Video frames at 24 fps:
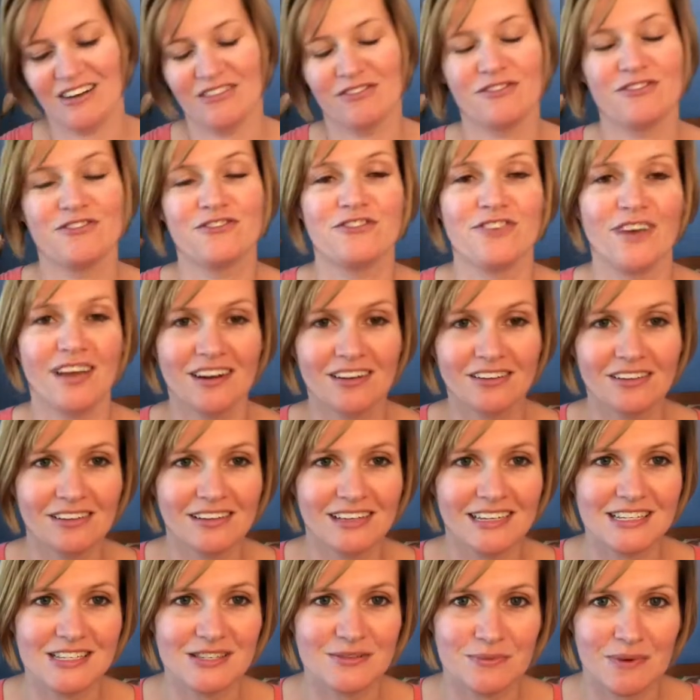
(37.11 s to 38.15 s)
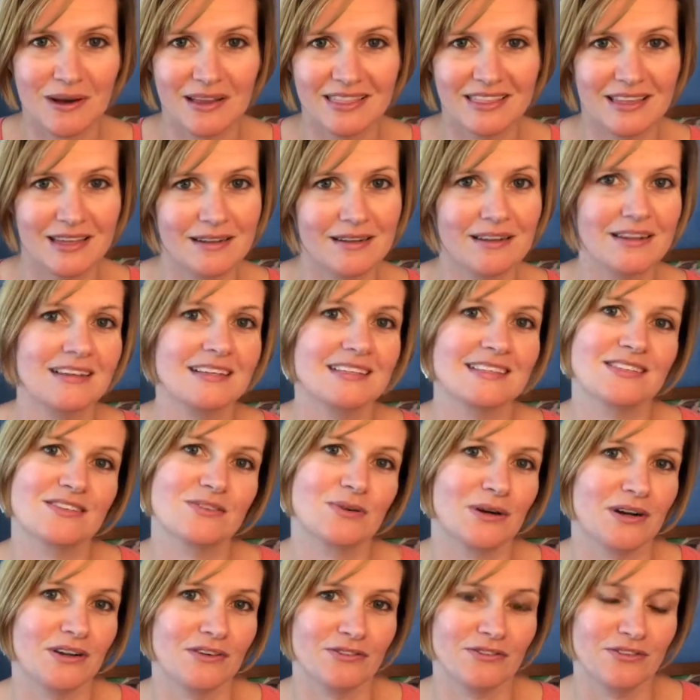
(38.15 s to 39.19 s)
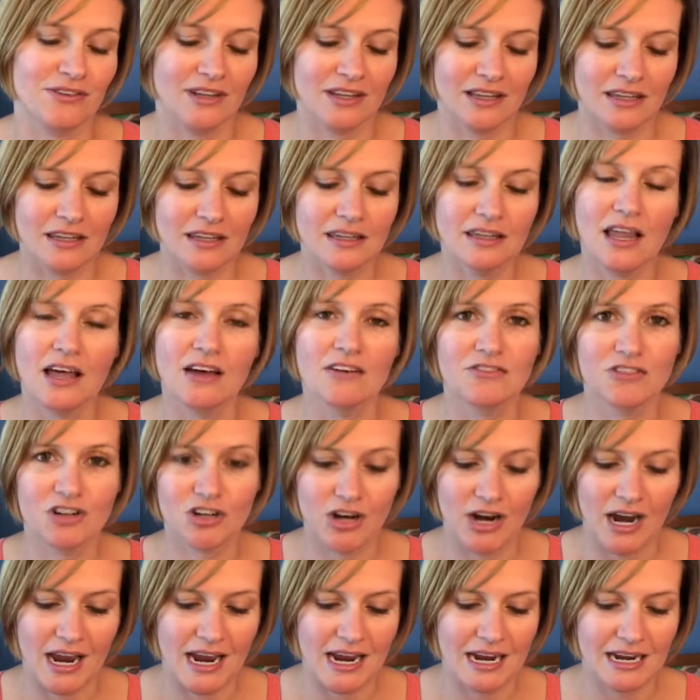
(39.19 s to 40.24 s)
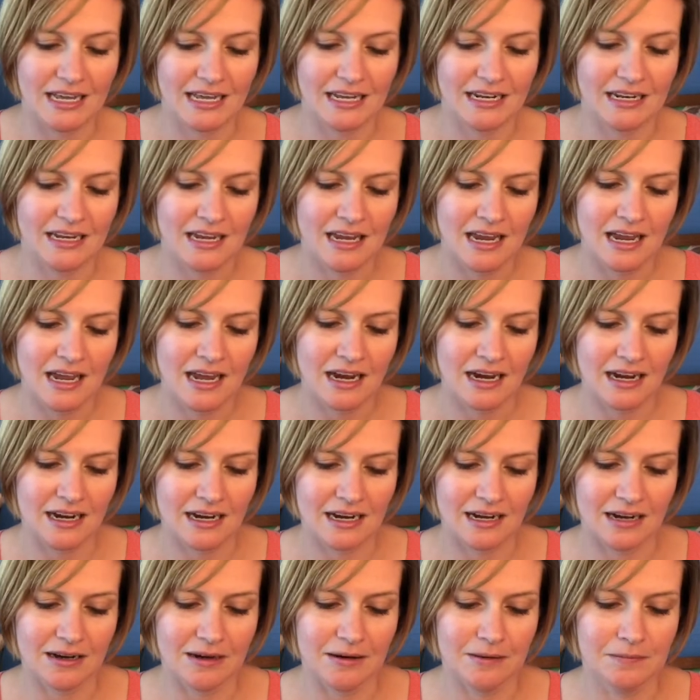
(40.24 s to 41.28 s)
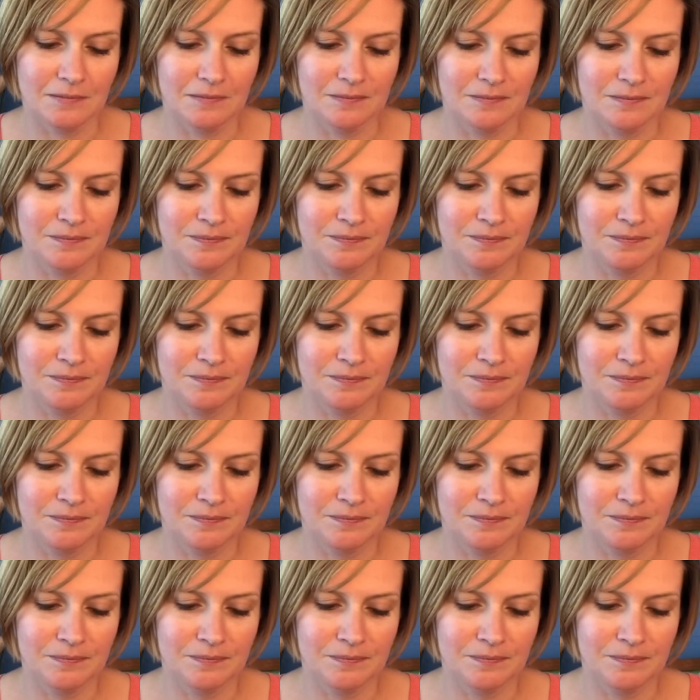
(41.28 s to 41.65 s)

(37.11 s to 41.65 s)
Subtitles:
Fennel is one that is sort of loved or hated. Patchouli